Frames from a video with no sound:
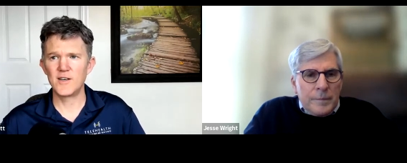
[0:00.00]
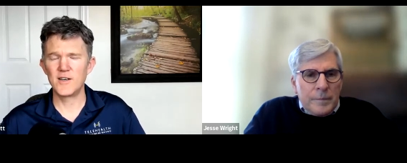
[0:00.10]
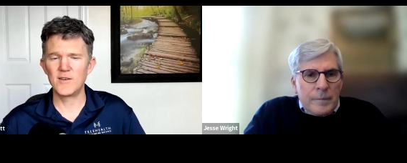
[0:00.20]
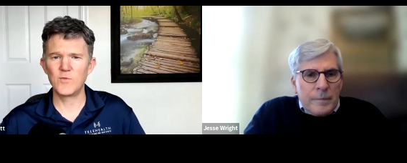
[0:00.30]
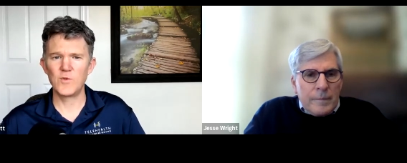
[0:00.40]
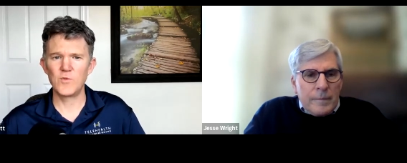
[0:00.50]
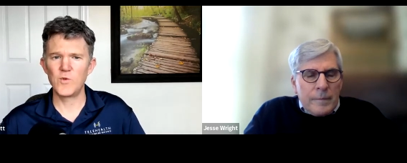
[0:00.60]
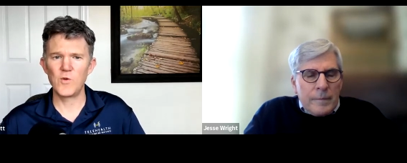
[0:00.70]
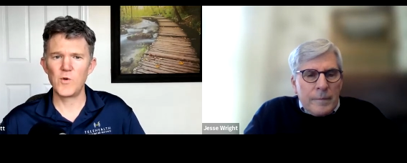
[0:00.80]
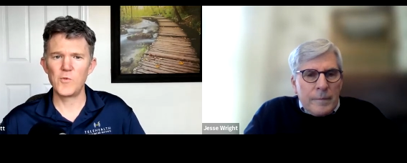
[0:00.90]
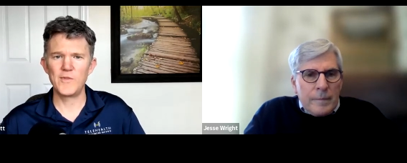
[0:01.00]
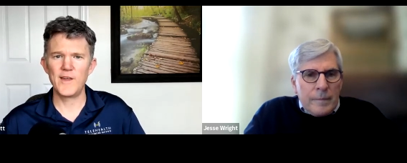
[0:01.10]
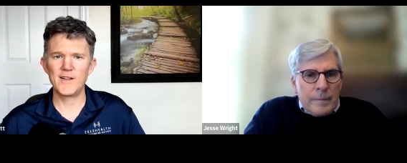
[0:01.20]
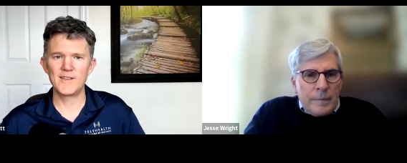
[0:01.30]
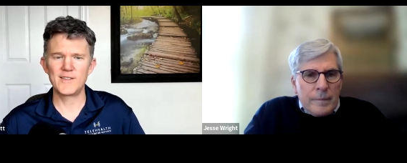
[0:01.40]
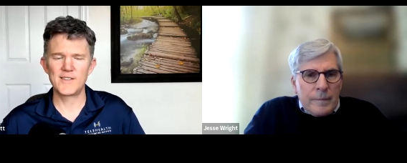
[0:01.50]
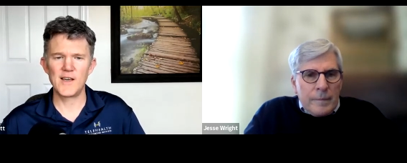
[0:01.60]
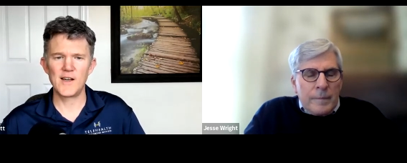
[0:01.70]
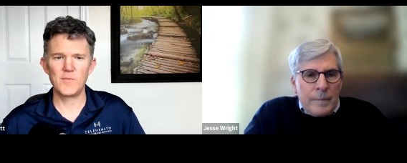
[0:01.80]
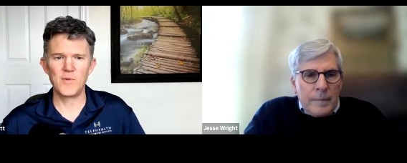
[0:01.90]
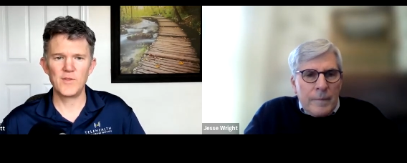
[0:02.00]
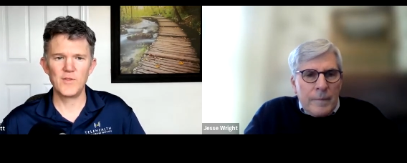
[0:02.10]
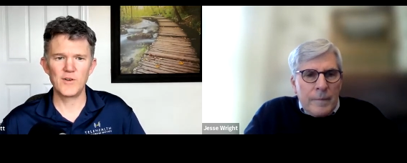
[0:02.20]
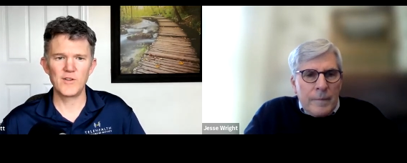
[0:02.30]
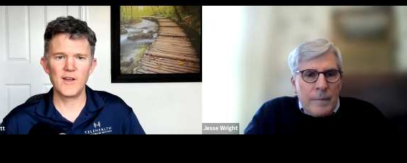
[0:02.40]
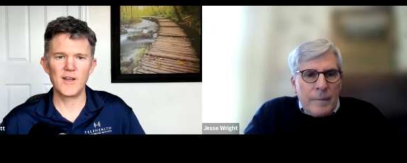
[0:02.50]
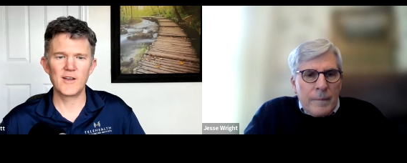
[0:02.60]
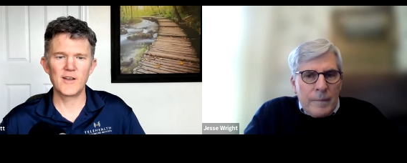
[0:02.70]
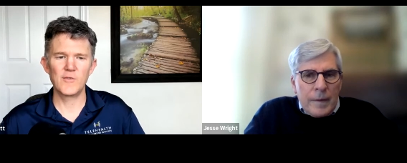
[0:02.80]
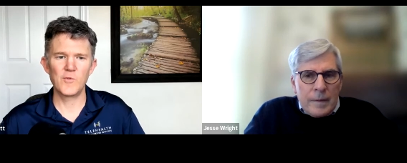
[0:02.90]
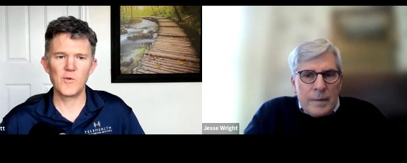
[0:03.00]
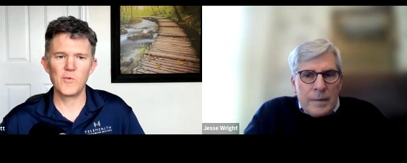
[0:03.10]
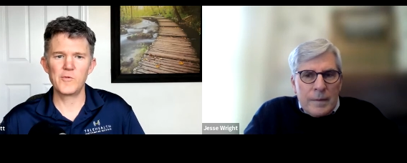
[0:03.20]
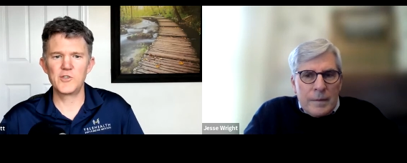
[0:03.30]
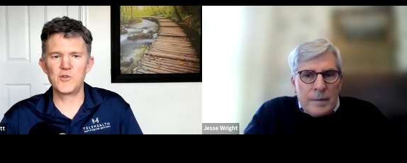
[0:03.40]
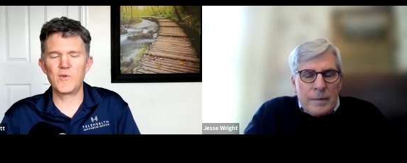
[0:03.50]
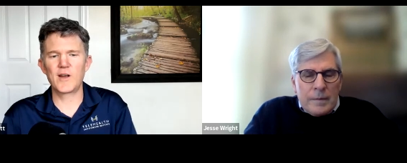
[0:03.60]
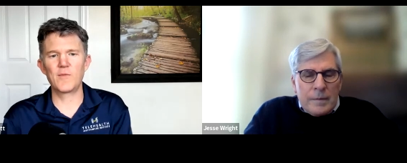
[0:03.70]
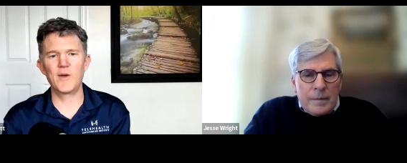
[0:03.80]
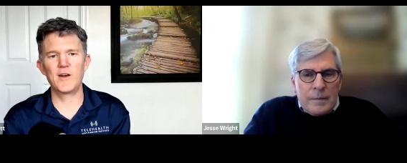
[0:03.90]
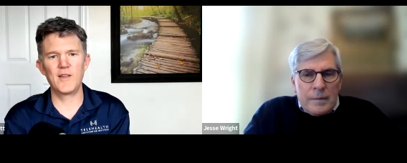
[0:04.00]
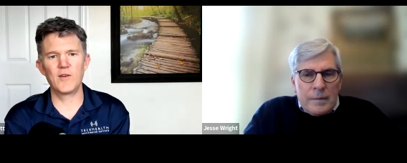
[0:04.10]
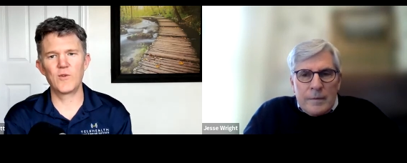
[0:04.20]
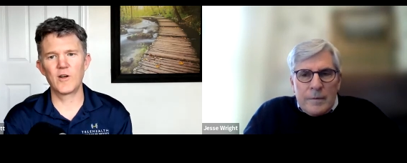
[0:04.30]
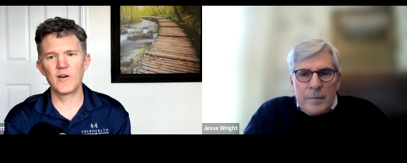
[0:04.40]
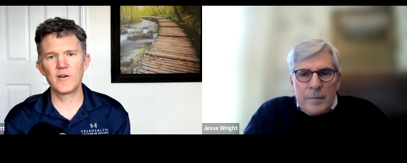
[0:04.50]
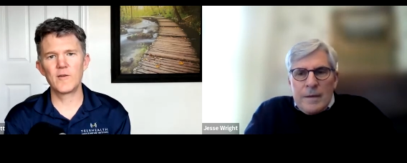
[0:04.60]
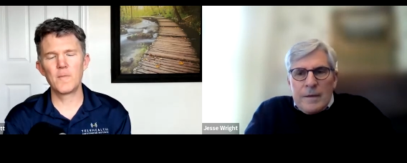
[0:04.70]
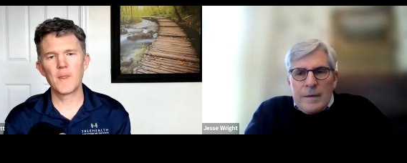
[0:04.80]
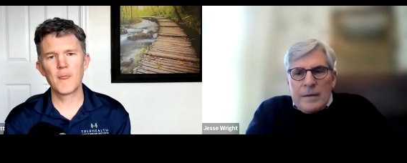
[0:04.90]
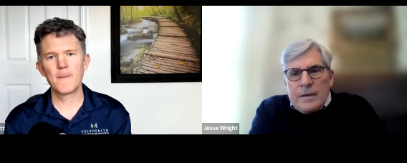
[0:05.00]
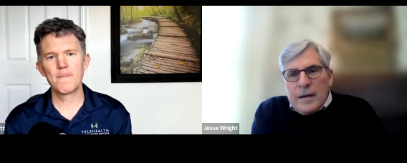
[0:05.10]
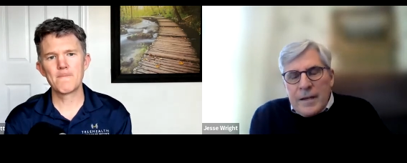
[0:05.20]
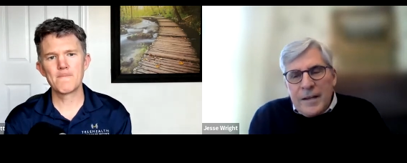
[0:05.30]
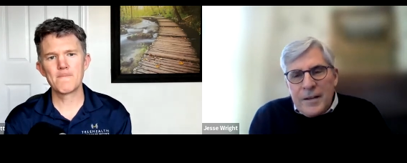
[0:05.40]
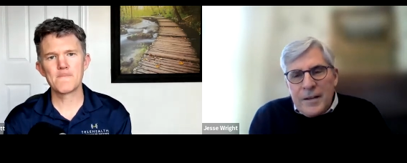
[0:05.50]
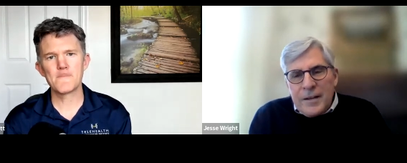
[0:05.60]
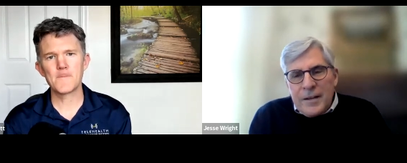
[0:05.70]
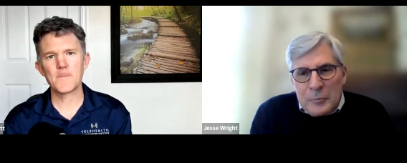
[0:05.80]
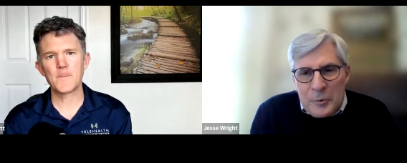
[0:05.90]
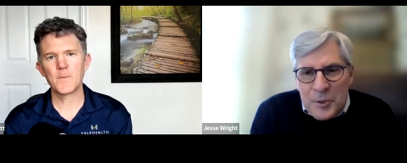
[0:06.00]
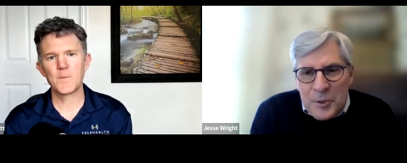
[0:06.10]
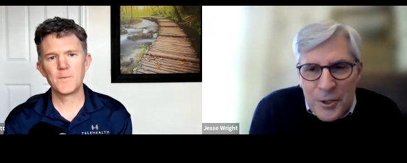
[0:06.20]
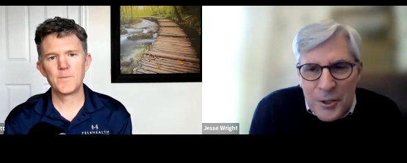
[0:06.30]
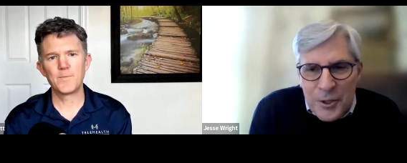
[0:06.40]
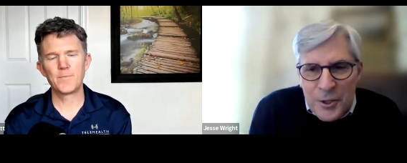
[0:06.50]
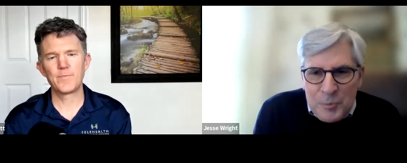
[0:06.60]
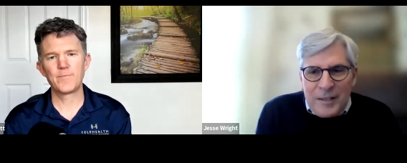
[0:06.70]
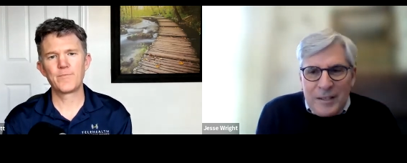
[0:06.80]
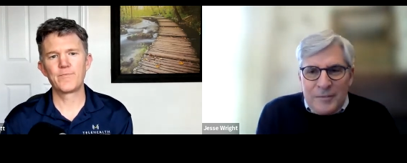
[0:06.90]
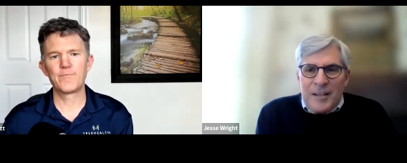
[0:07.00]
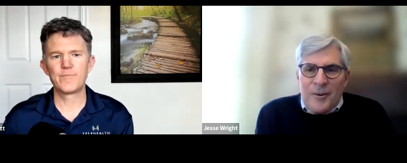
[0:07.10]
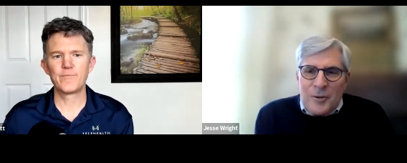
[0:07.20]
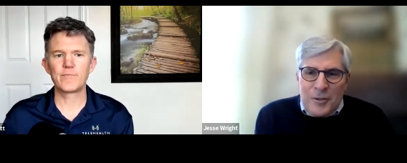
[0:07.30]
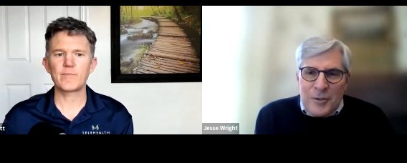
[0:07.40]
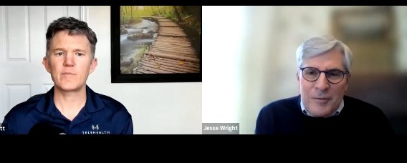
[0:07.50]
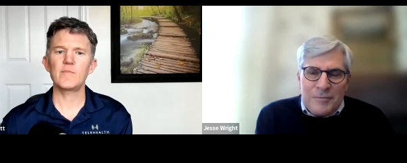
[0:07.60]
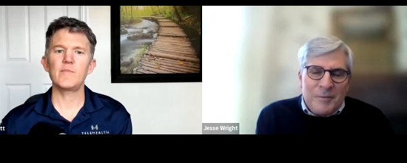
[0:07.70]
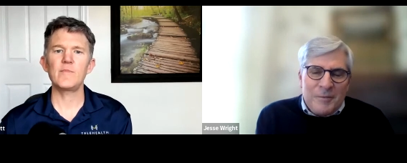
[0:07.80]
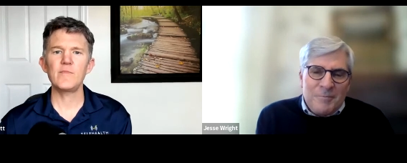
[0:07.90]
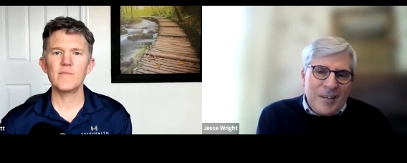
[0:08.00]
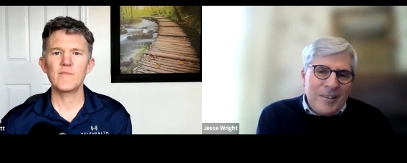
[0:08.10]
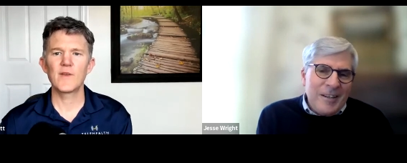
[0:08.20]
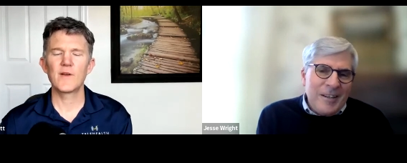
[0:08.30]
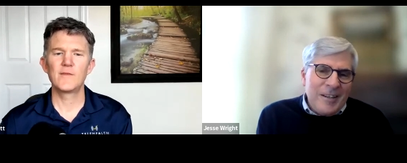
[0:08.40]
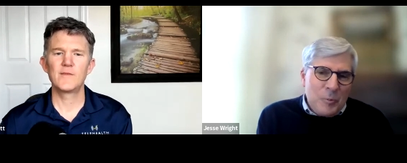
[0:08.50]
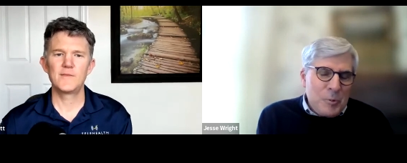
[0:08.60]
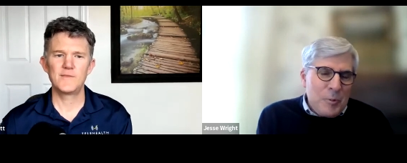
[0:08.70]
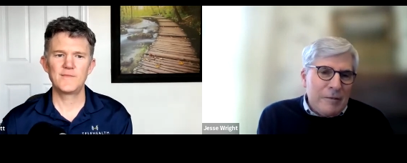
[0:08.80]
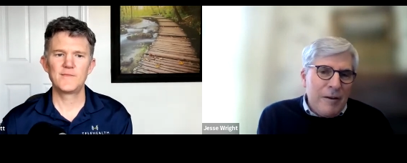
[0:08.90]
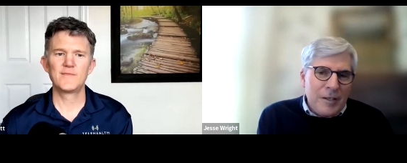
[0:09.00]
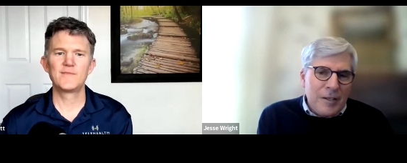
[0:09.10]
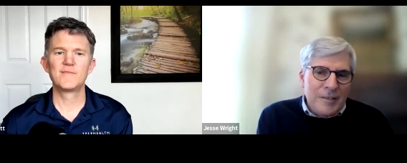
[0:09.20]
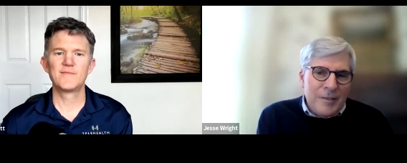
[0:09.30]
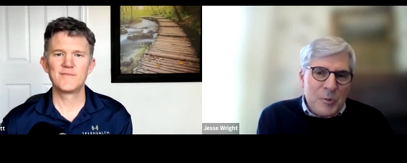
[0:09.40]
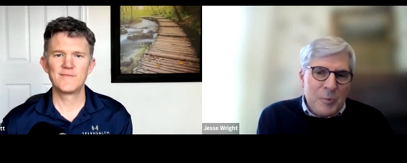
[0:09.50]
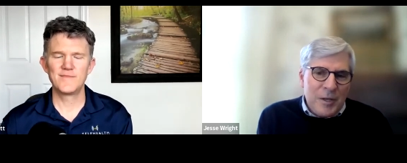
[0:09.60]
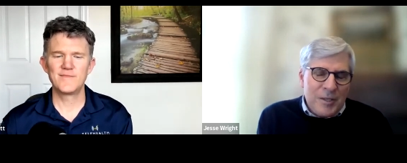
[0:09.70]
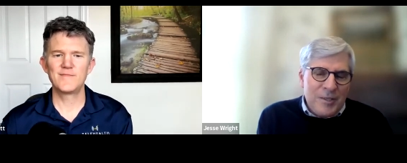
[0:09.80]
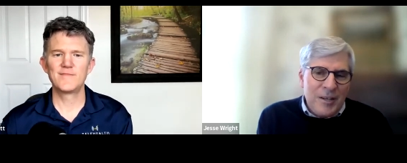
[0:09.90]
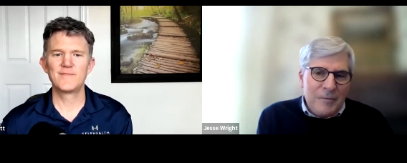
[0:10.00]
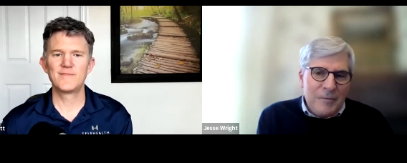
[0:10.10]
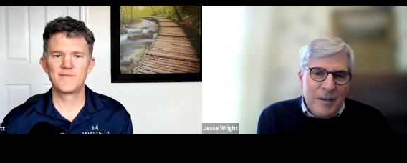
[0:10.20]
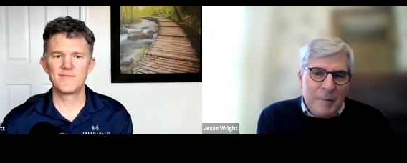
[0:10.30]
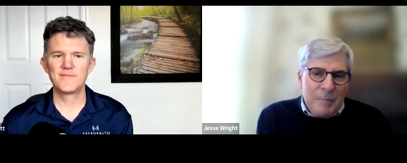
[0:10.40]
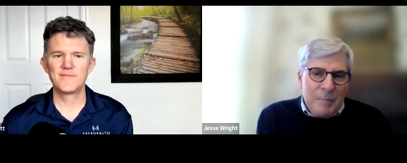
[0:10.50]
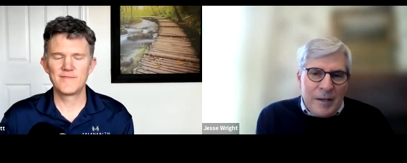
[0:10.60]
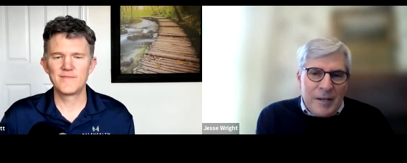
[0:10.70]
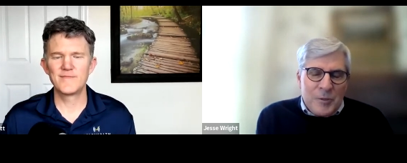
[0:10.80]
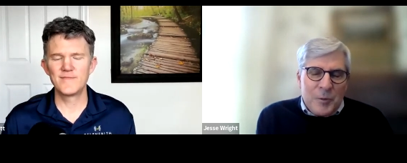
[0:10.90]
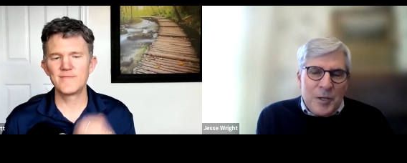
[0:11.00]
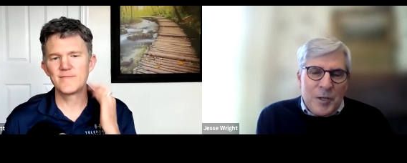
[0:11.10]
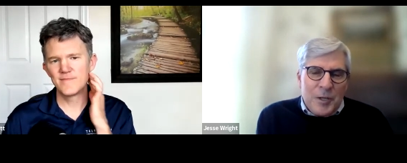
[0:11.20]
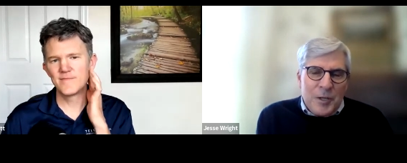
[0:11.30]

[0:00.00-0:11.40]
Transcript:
Speaker 1: Uh, what, what would that setup look like? Or what, what would you recommend in that regard? I
Speaker 2: can answer from the research perspective and then also from just the clinical perspective, having done this myself. Because when you